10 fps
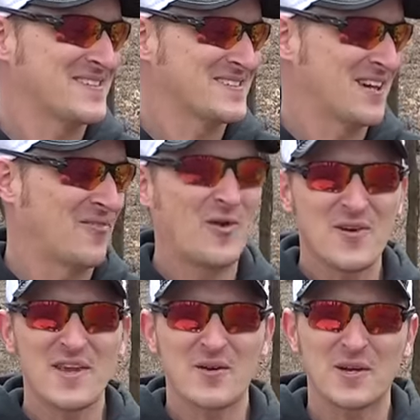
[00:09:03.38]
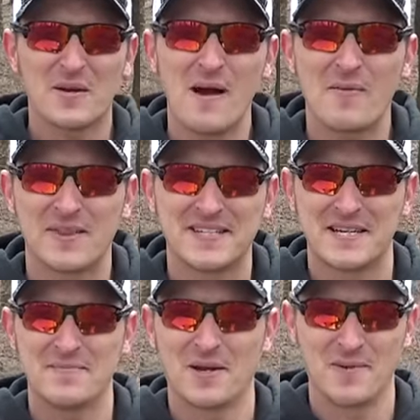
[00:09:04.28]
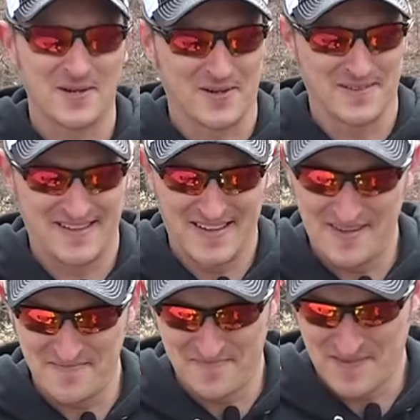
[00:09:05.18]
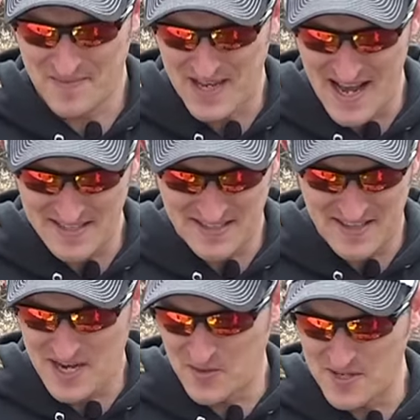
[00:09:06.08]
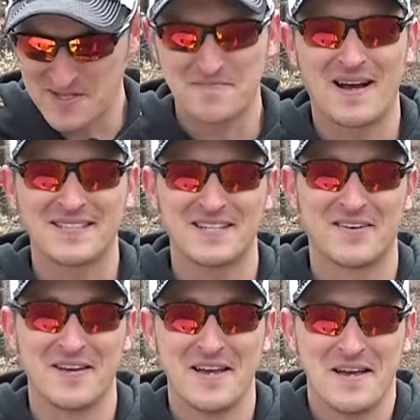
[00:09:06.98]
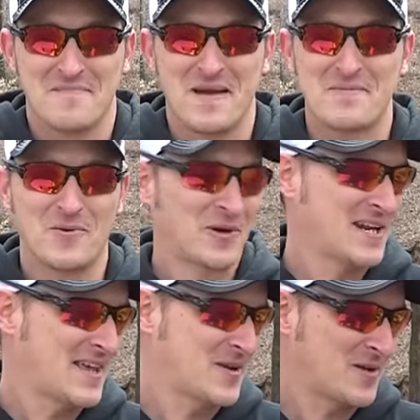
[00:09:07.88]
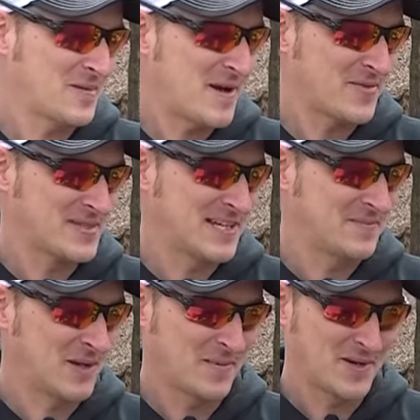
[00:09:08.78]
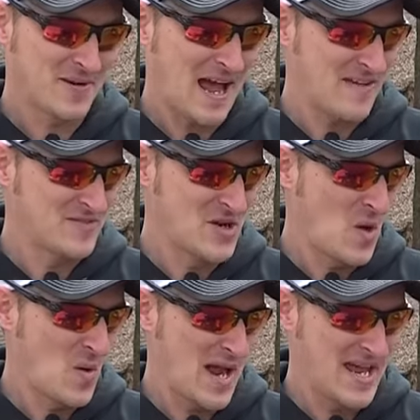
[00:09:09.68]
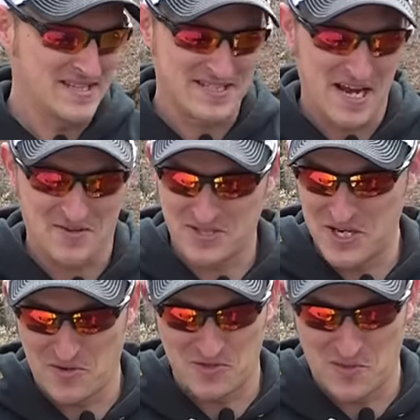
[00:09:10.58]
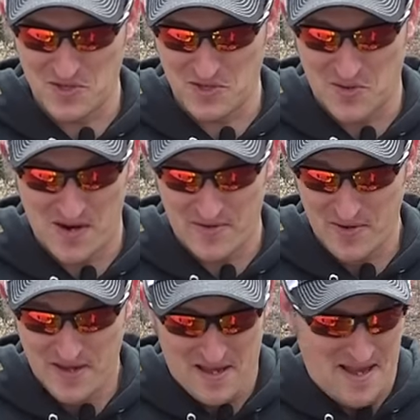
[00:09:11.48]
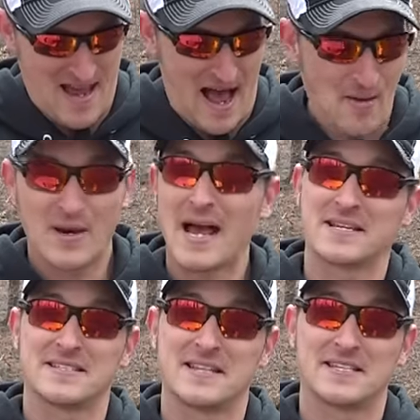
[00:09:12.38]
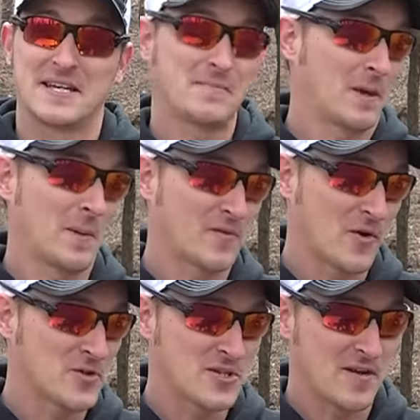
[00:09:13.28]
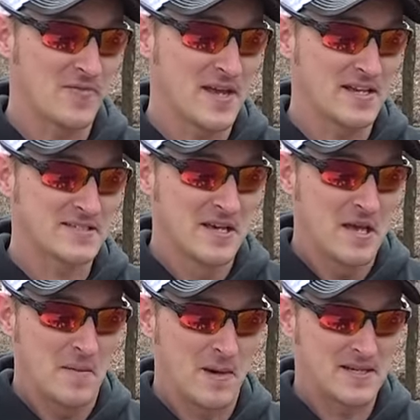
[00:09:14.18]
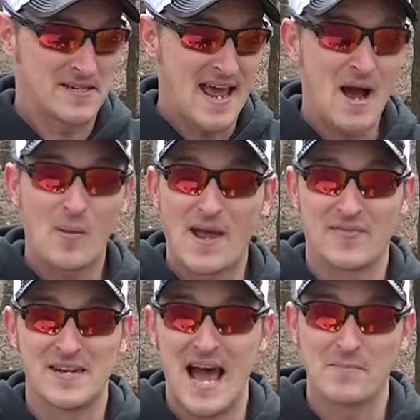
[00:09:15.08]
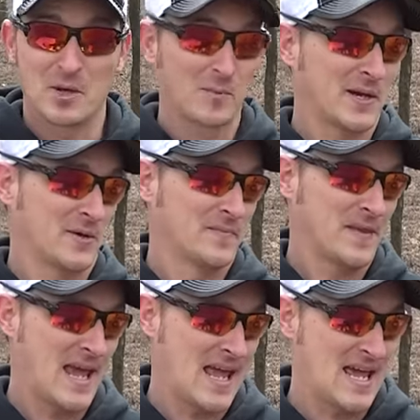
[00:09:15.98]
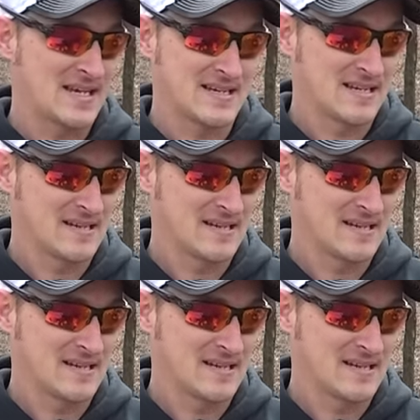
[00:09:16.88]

to yourself, when are they gonna come out with a 10 millimeter? I'm kind of asking that question myself. Maybe one day they'll come out with a 10 millimeter. I have no insider secrets whatsoever. I would like to see the 10 millimeter version of this, but it's now we have the nine millimeter and